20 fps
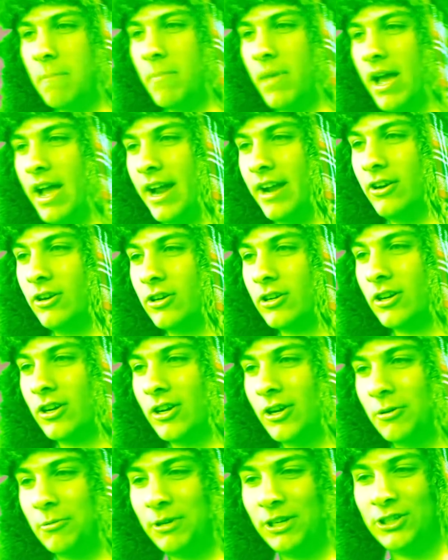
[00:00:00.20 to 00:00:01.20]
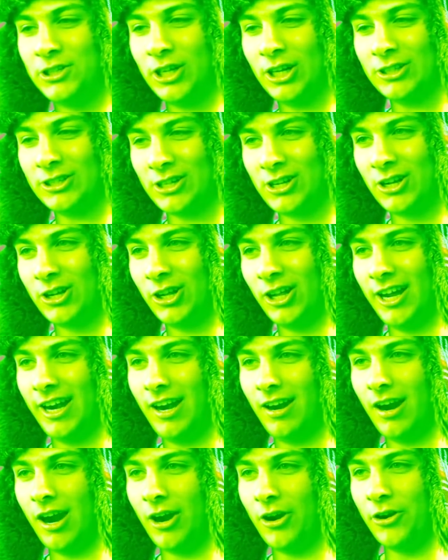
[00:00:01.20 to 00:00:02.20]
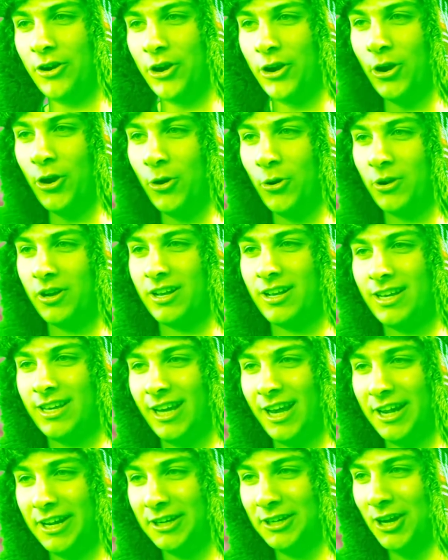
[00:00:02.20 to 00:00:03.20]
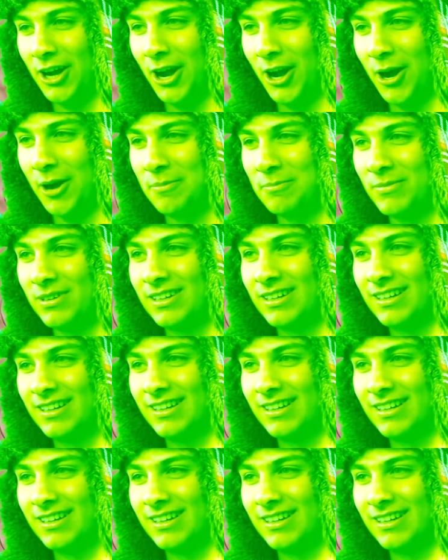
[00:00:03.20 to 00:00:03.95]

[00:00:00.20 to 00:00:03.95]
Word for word: Men, we shall declare our new kingdom!